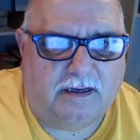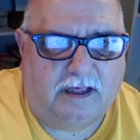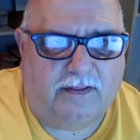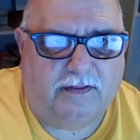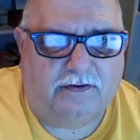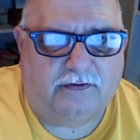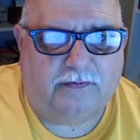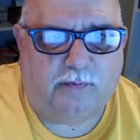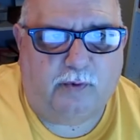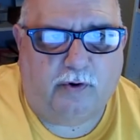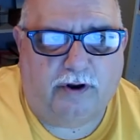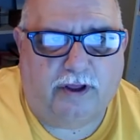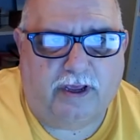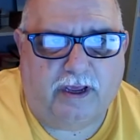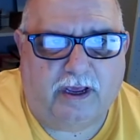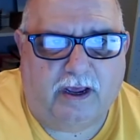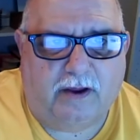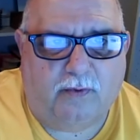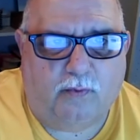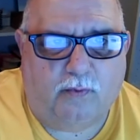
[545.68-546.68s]
Now this
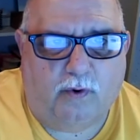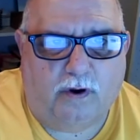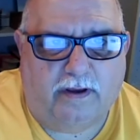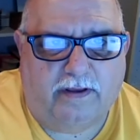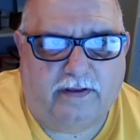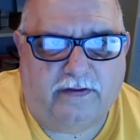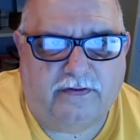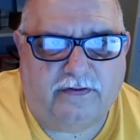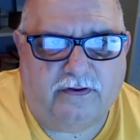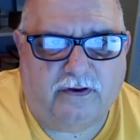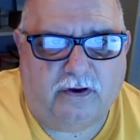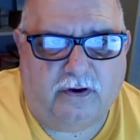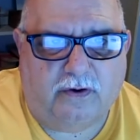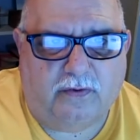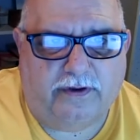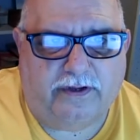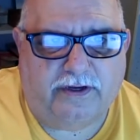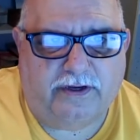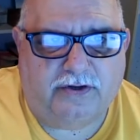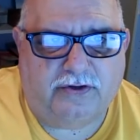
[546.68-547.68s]
morning I was
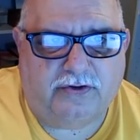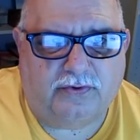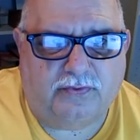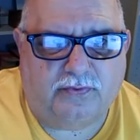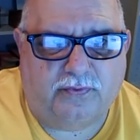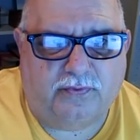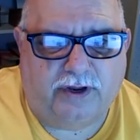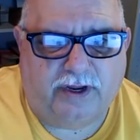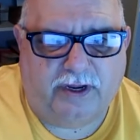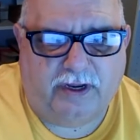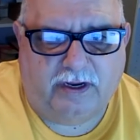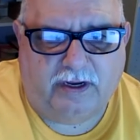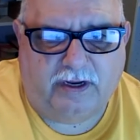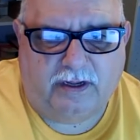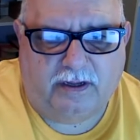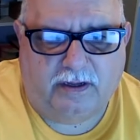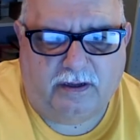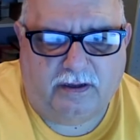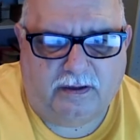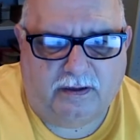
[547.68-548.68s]
going to
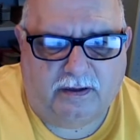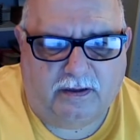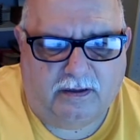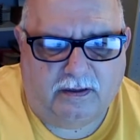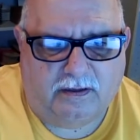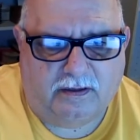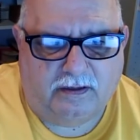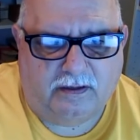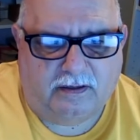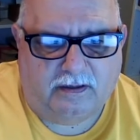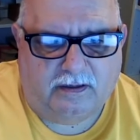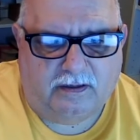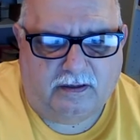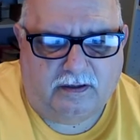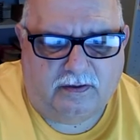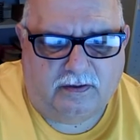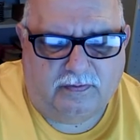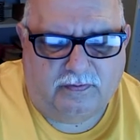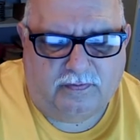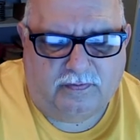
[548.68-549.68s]
read
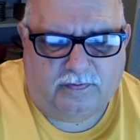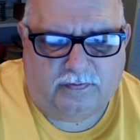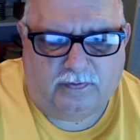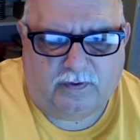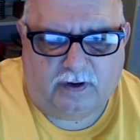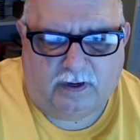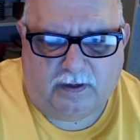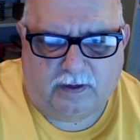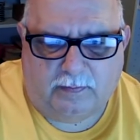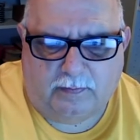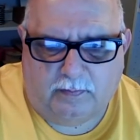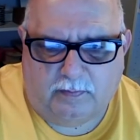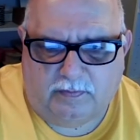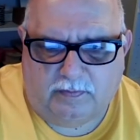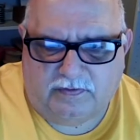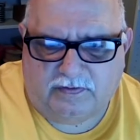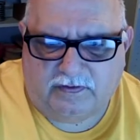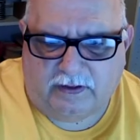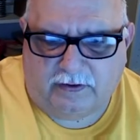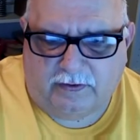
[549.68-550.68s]

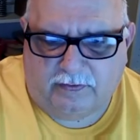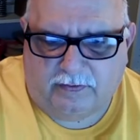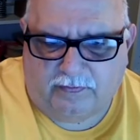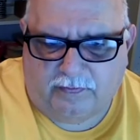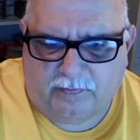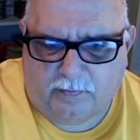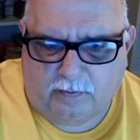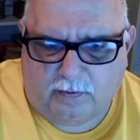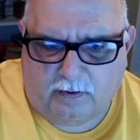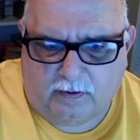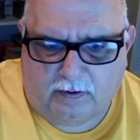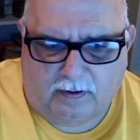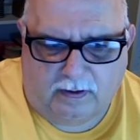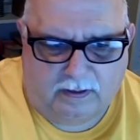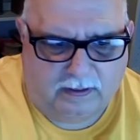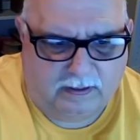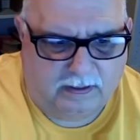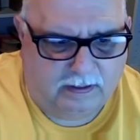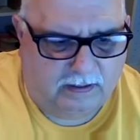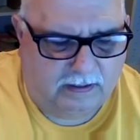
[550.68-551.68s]
from Center for
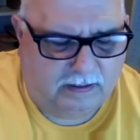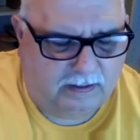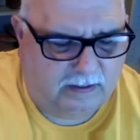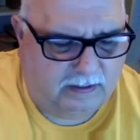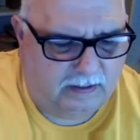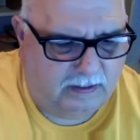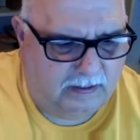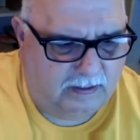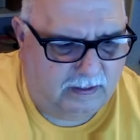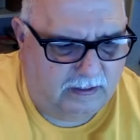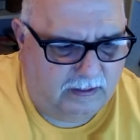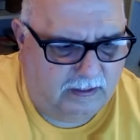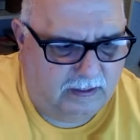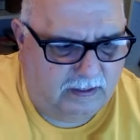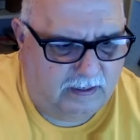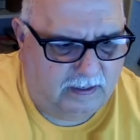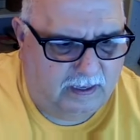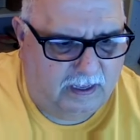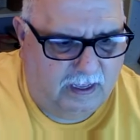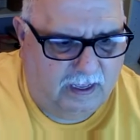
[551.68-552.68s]

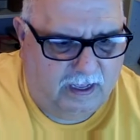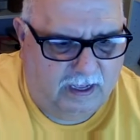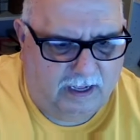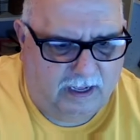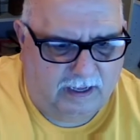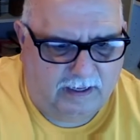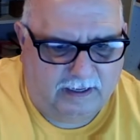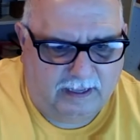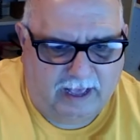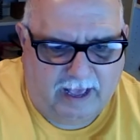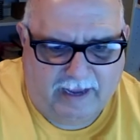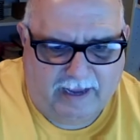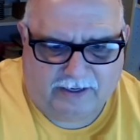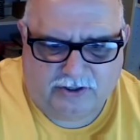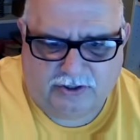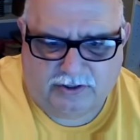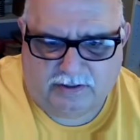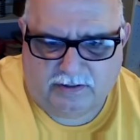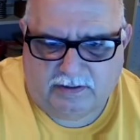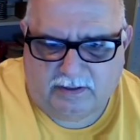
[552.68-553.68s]

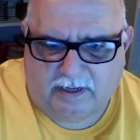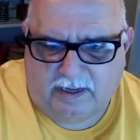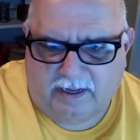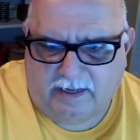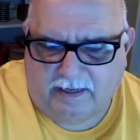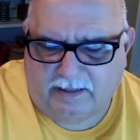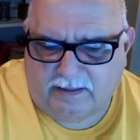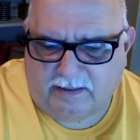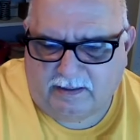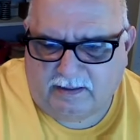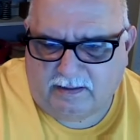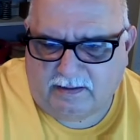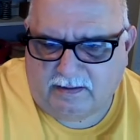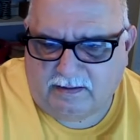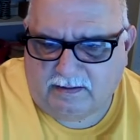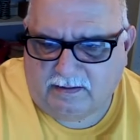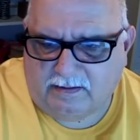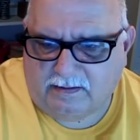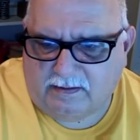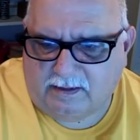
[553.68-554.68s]
Action and
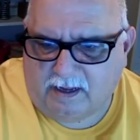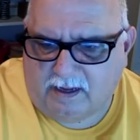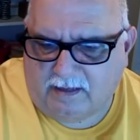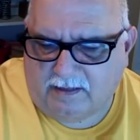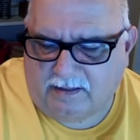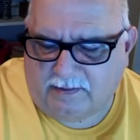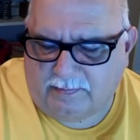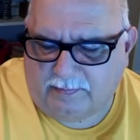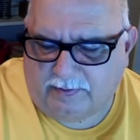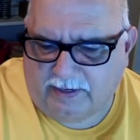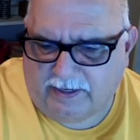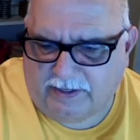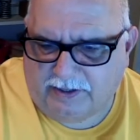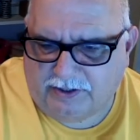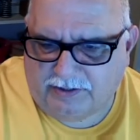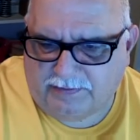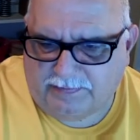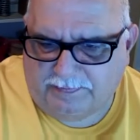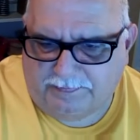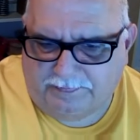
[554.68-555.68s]

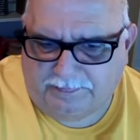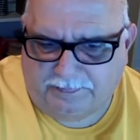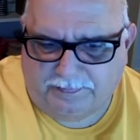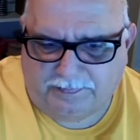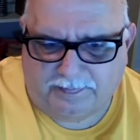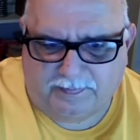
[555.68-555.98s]
Contemplation.